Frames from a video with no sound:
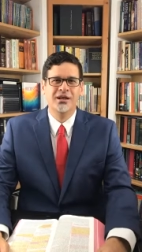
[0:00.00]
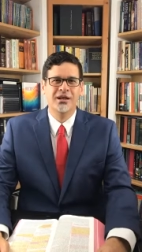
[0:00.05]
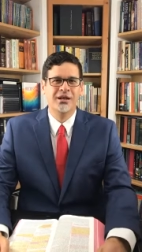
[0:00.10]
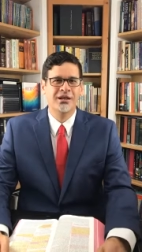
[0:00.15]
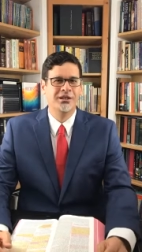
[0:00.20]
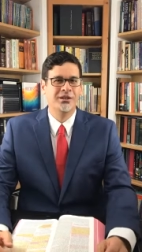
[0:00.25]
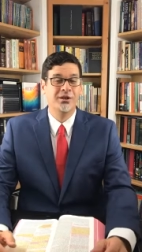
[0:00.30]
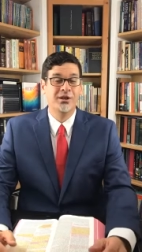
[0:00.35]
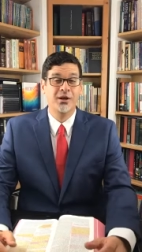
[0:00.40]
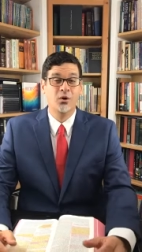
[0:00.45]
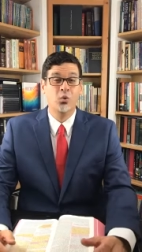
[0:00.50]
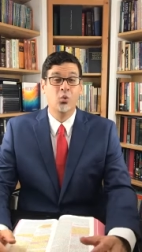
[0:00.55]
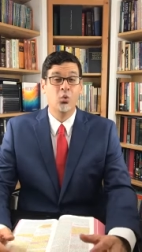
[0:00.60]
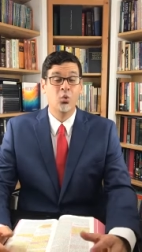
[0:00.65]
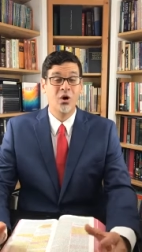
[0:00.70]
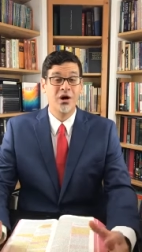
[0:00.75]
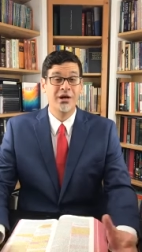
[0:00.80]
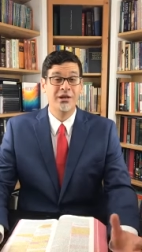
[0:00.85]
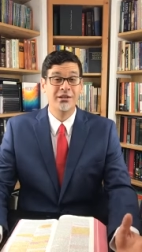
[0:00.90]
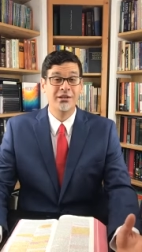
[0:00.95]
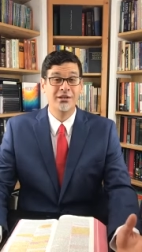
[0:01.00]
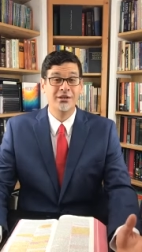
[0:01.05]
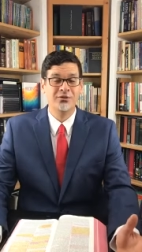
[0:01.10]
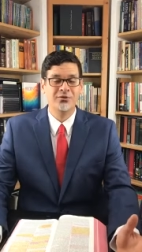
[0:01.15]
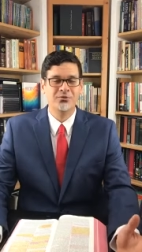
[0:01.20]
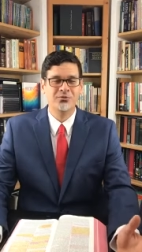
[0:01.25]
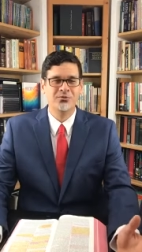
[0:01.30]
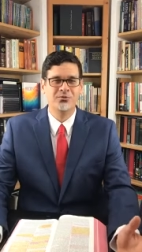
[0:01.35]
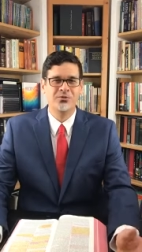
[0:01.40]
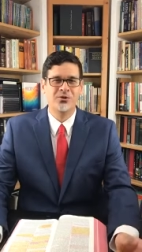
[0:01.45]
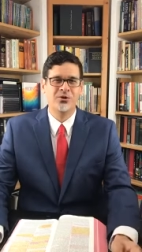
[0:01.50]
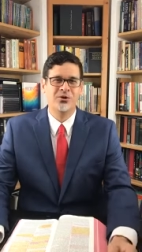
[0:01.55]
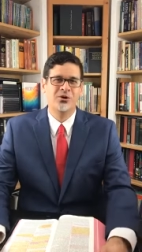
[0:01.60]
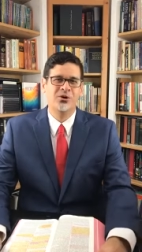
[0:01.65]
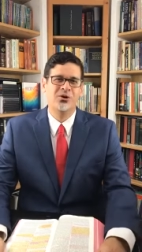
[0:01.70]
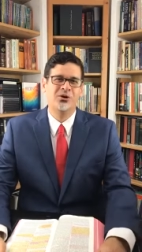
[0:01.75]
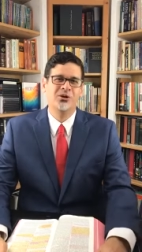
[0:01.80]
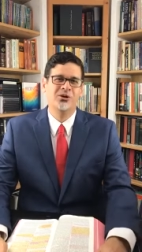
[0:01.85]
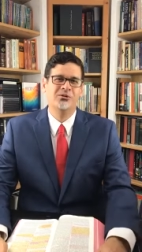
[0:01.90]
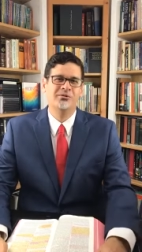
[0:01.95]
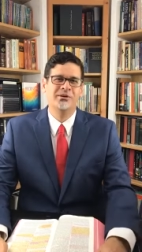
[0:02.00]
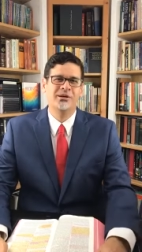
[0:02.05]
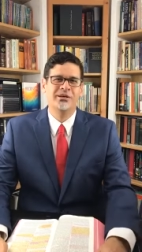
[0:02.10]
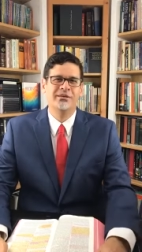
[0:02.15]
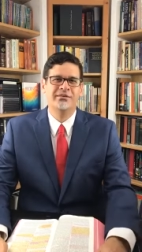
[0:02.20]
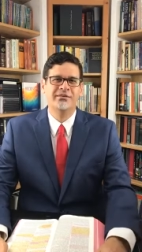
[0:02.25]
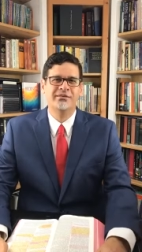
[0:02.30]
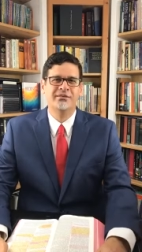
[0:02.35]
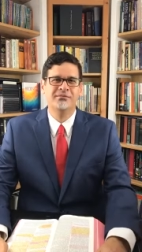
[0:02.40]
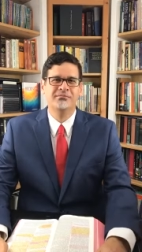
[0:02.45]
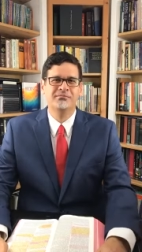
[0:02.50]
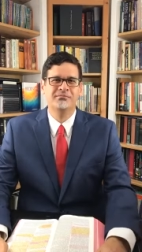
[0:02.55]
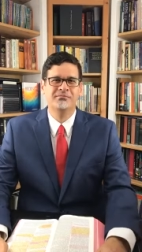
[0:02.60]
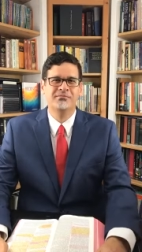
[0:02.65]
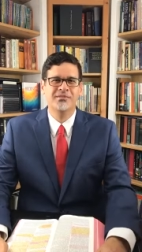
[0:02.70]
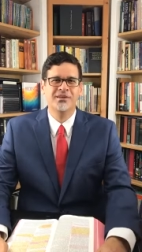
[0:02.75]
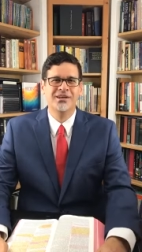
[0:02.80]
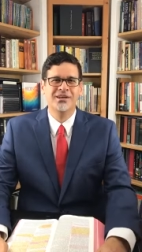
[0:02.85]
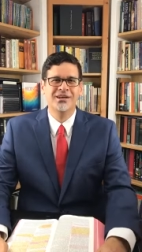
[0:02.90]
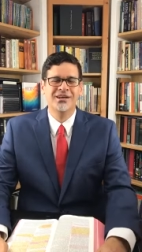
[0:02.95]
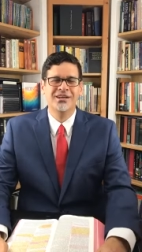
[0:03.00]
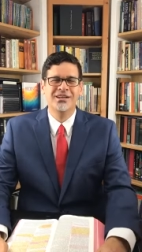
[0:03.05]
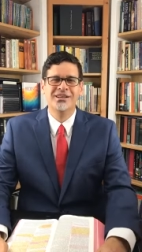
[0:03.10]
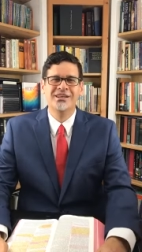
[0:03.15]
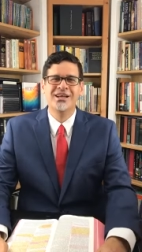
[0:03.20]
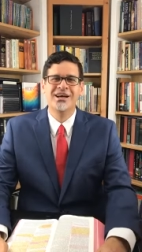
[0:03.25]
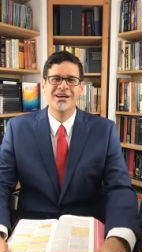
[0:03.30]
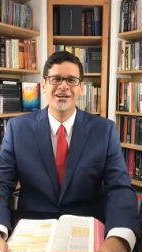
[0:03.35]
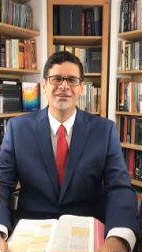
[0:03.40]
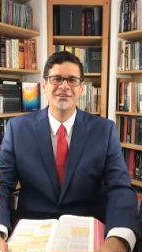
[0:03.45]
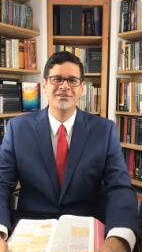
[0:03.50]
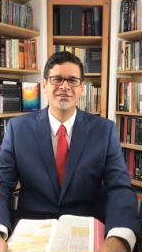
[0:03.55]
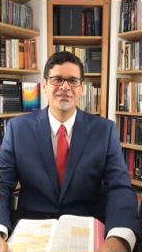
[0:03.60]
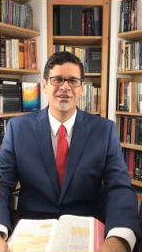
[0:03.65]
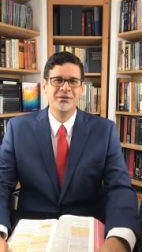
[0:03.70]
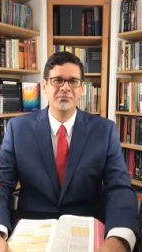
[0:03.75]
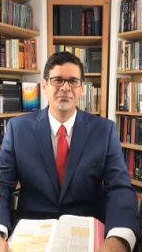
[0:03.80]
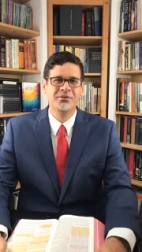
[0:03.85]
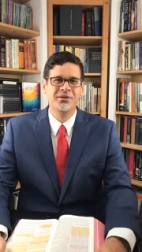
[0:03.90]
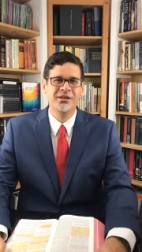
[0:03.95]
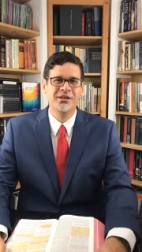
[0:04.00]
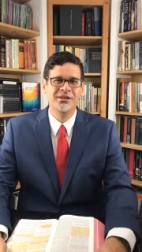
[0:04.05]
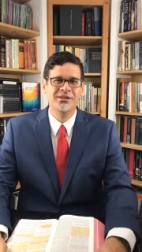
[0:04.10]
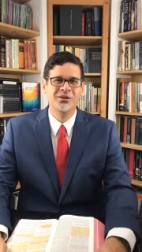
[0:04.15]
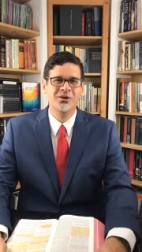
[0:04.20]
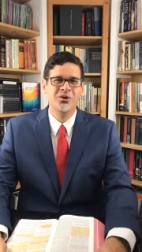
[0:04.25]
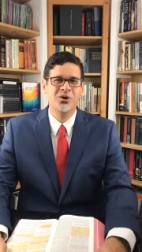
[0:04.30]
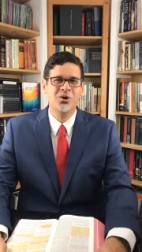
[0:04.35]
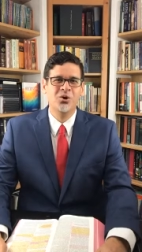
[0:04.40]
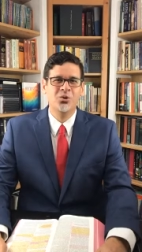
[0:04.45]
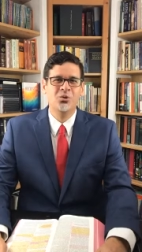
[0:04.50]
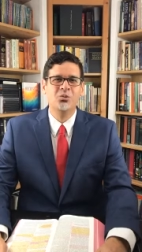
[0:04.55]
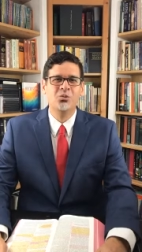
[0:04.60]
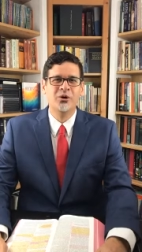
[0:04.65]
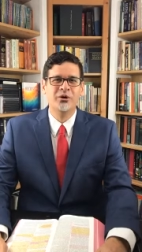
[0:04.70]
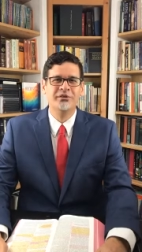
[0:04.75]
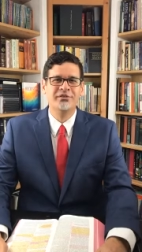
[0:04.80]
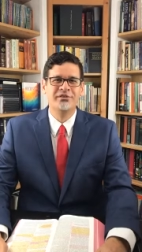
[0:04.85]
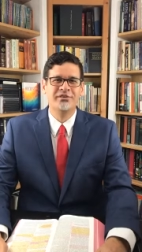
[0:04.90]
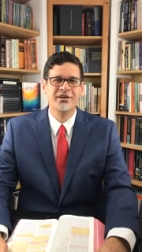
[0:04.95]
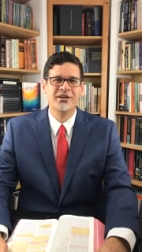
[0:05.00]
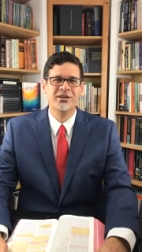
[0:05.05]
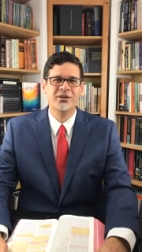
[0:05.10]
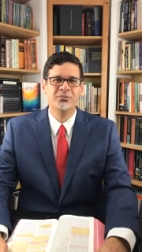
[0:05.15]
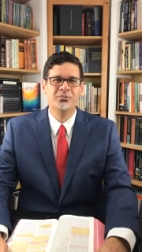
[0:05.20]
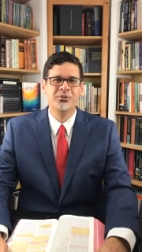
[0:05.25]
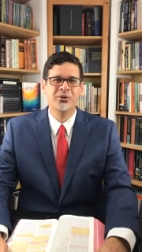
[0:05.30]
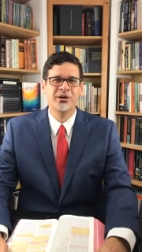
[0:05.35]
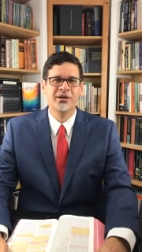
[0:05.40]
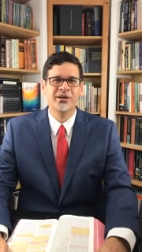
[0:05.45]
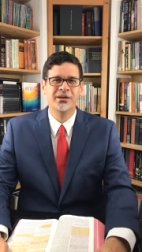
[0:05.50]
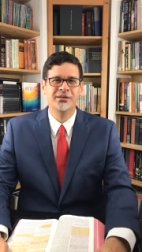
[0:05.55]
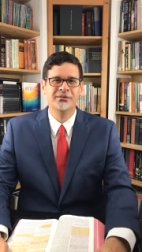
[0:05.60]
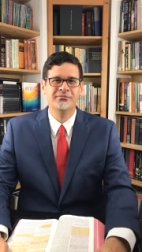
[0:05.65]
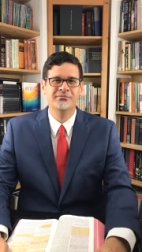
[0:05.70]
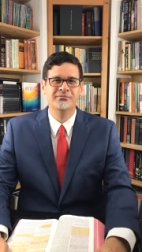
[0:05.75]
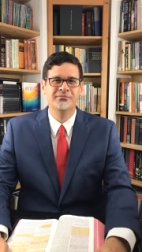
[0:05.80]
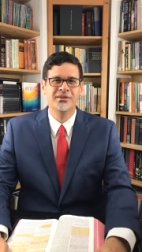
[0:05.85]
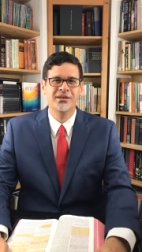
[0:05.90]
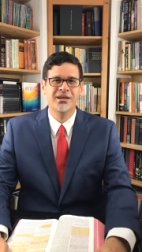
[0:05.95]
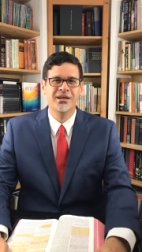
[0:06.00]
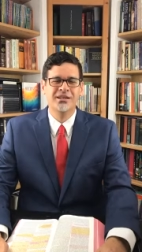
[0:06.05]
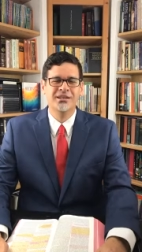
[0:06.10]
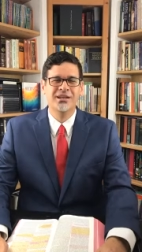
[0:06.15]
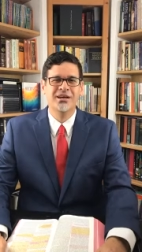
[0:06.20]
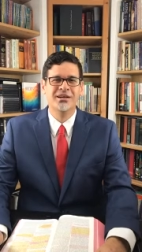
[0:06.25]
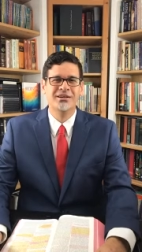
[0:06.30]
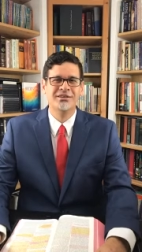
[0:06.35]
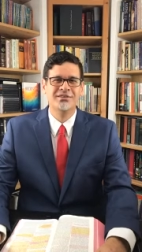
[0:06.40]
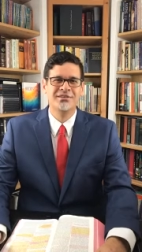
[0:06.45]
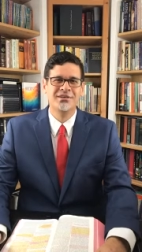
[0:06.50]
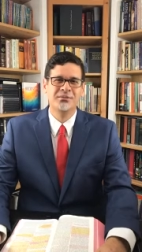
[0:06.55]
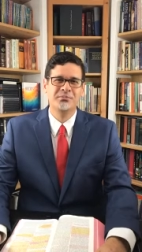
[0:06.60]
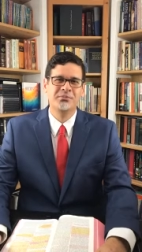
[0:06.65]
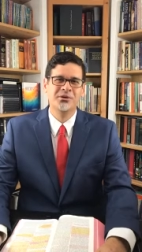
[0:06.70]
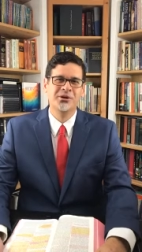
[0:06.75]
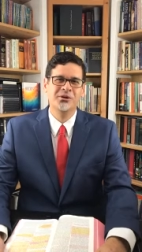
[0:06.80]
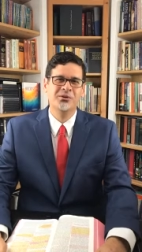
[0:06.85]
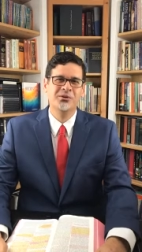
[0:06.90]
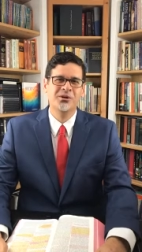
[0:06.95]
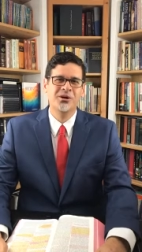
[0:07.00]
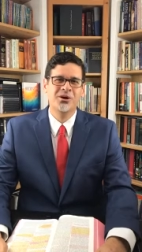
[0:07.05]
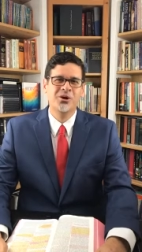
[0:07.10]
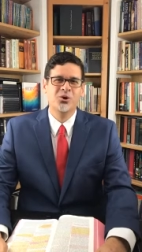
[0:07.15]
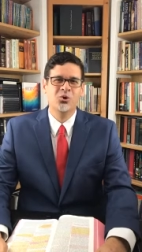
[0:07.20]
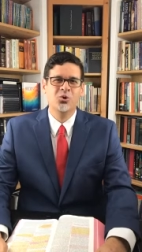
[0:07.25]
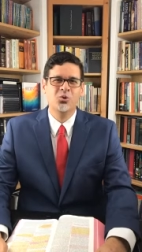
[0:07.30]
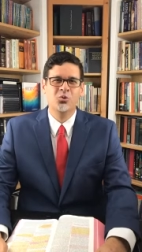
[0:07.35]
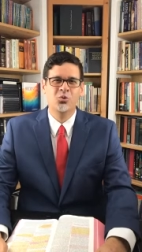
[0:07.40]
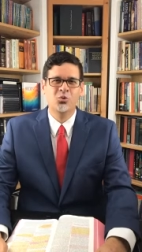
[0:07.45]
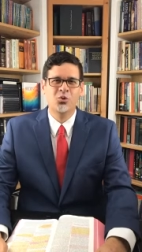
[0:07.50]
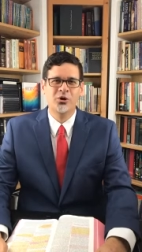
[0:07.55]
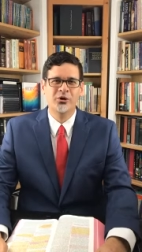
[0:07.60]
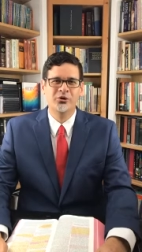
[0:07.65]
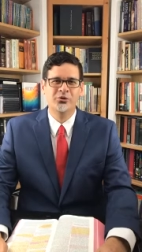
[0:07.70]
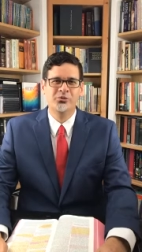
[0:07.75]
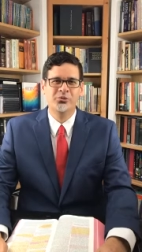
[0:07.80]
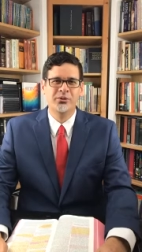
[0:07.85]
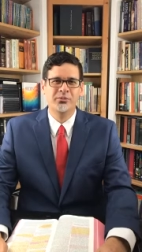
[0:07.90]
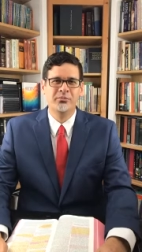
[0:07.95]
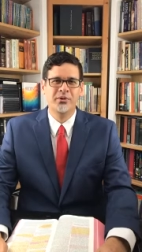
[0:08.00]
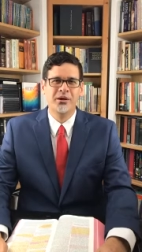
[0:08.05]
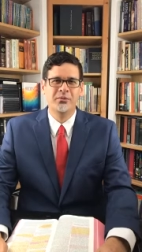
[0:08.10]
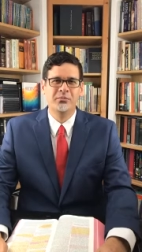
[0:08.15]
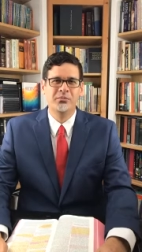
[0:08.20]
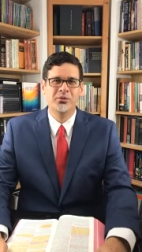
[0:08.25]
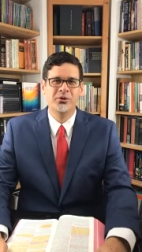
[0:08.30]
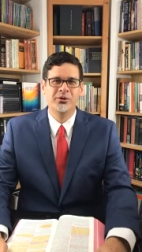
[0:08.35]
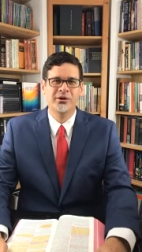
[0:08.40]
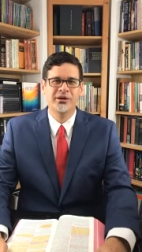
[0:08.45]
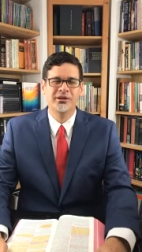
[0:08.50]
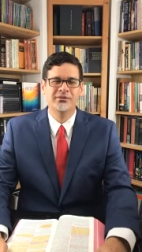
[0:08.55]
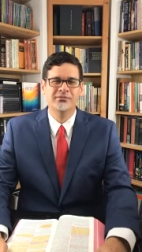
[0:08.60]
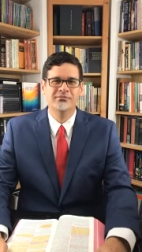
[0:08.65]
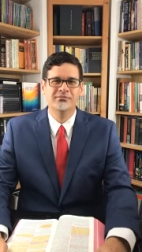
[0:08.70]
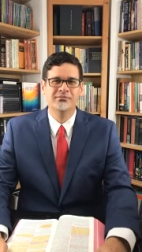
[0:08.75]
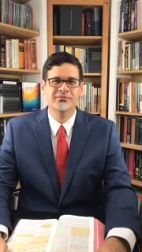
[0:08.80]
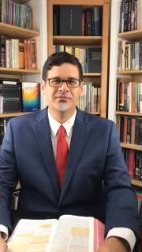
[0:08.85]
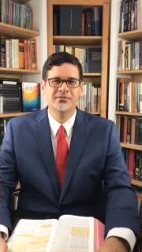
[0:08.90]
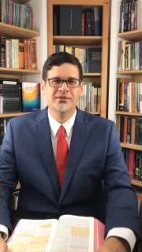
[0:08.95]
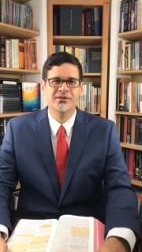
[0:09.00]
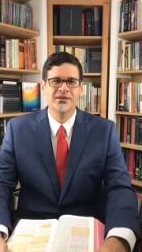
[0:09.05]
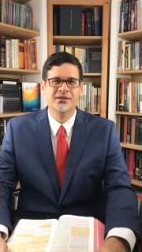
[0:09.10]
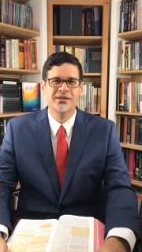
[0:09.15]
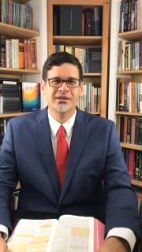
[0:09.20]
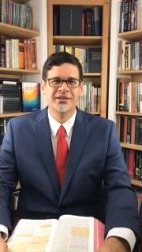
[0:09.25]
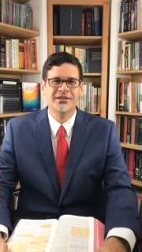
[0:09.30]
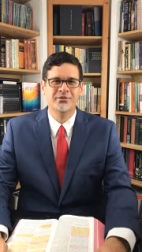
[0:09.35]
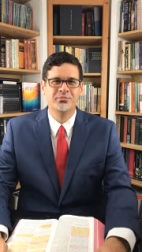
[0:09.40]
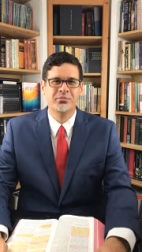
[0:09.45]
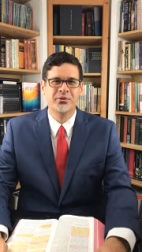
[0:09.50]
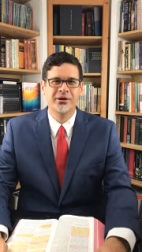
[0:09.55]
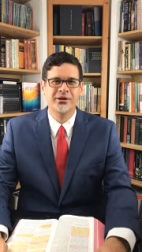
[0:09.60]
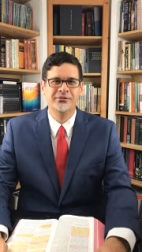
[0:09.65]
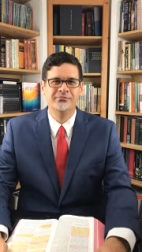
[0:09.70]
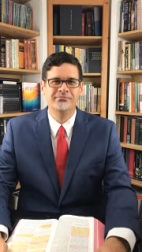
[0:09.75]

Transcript: and won for all of us. That is something worth celebrating. That is something worth remembering. Let us pray.